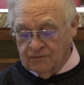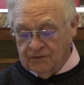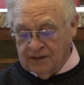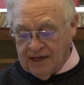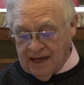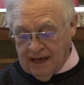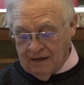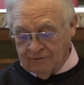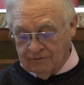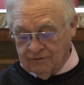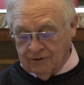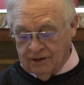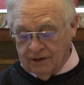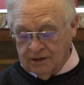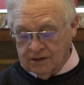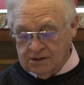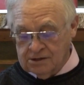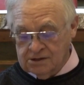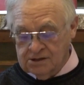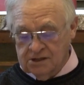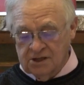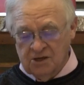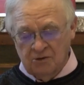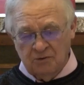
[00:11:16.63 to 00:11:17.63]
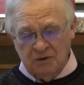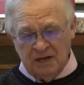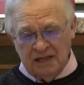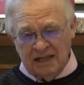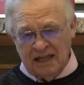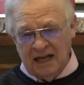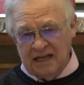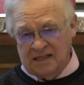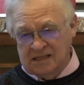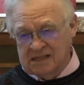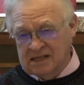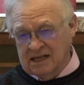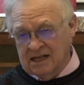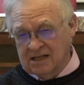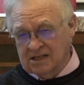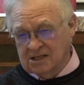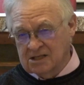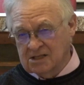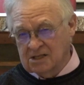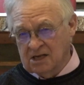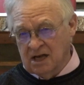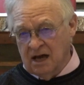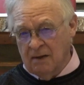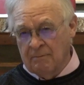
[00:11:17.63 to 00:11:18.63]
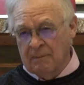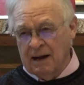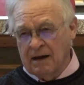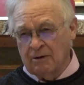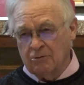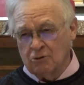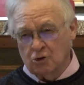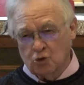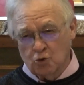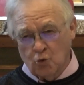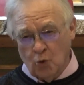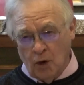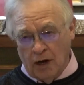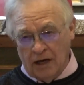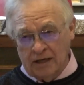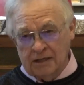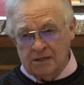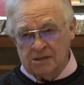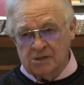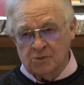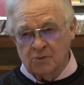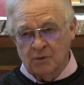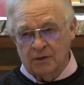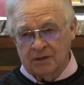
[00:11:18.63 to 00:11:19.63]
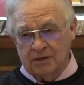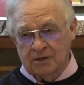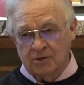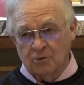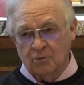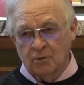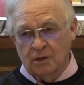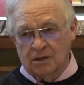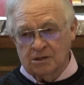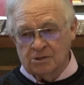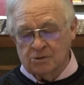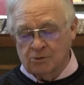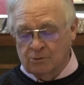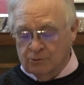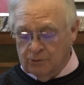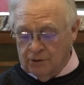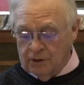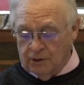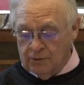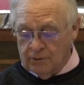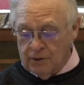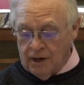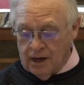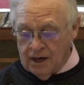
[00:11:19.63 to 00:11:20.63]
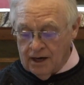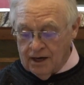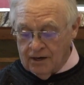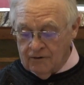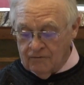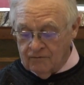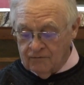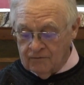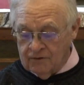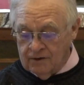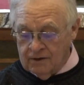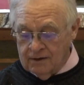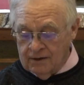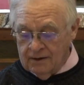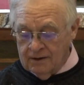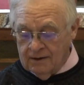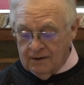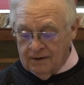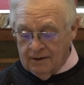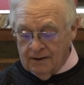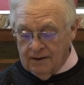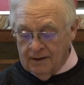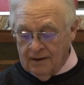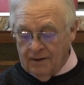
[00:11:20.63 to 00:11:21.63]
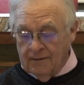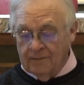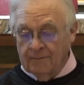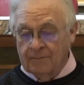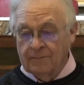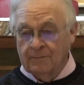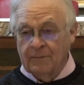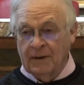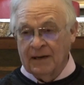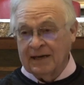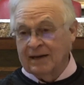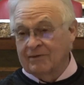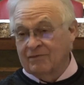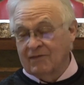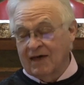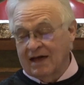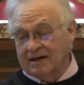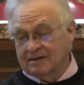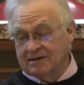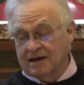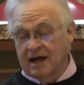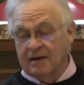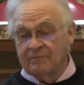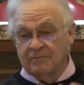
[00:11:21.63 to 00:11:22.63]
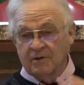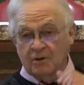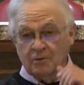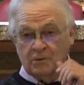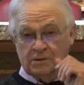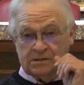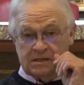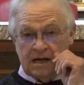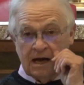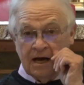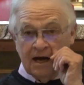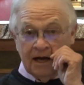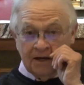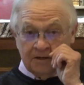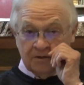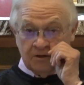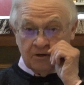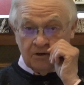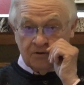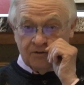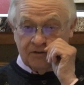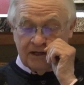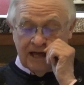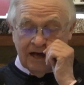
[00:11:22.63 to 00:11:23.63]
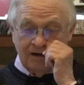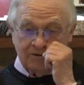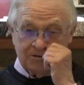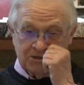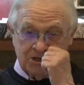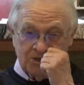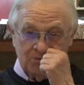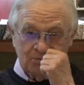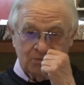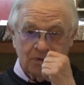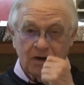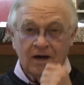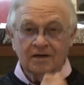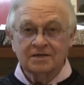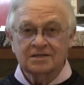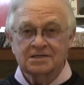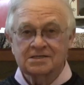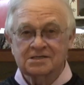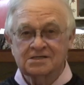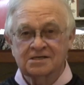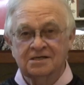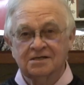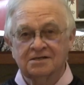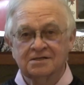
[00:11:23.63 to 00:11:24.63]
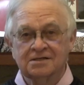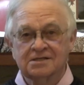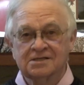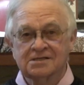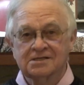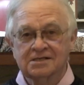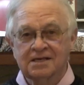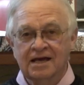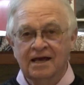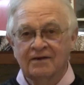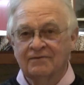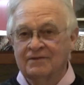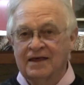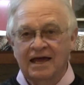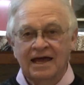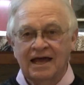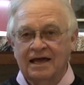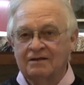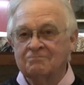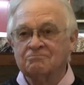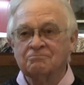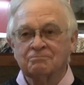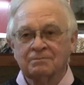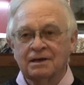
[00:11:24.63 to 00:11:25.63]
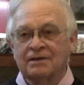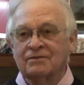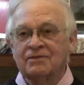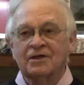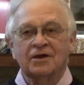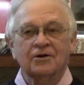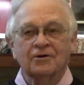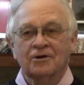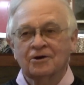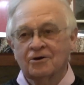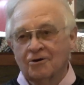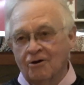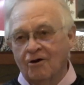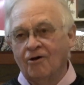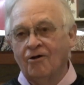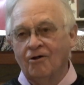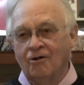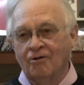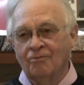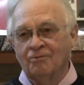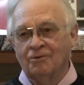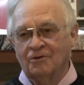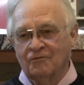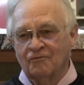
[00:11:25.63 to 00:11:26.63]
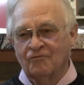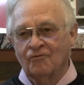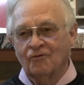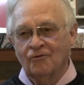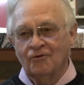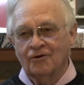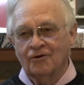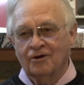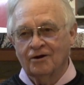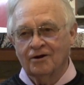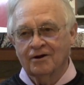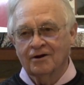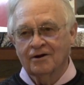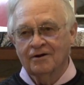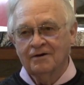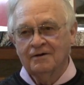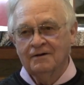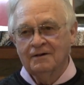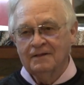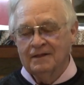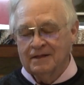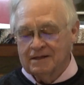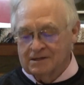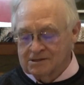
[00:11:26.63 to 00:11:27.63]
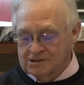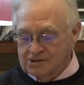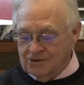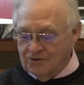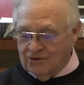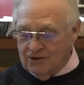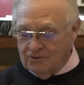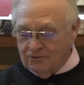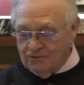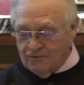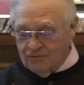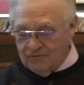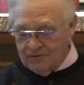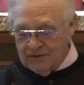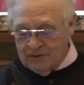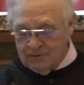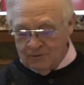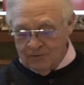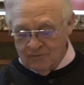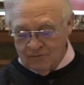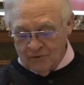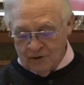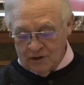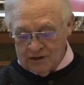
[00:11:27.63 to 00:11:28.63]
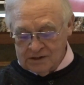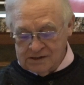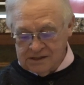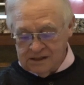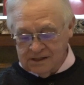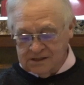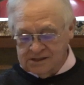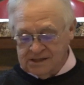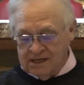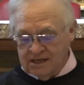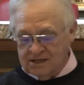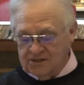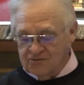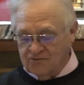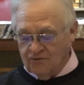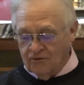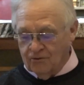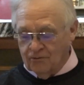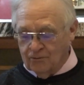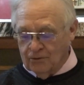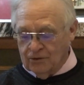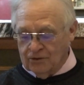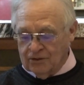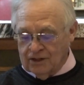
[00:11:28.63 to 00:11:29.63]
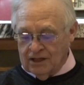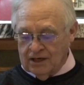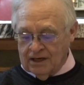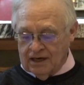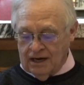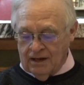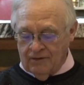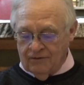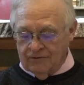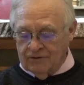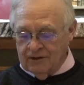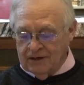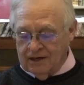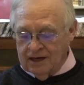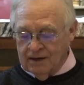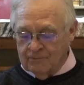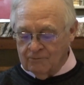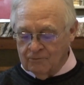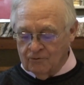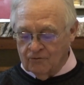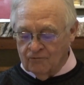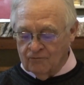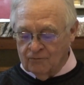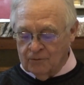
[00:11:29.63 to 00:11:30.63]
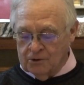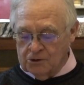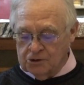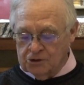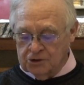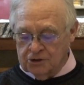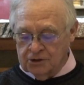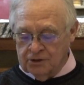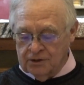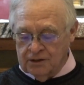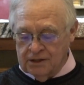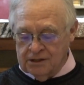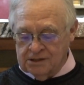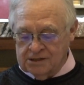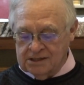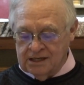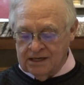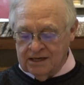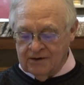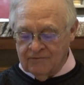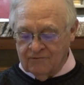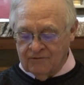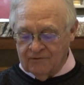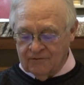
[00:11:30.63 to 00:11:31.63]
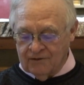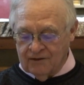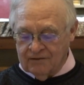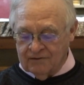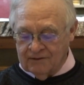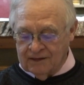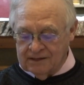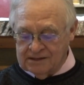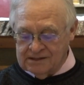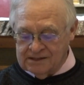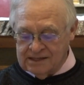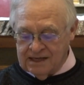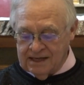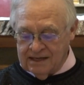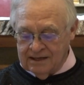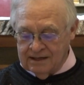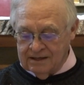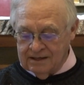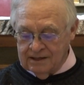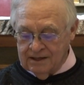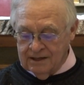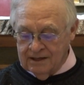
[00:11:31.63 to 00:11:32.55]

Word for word: Catholics. You realize that's about twice what there was when we arrived. But at that time, there was 100,000 Protestants, and they hadn't been there at all before. So they were, they were very successful with the number of missionaries and everything they sent.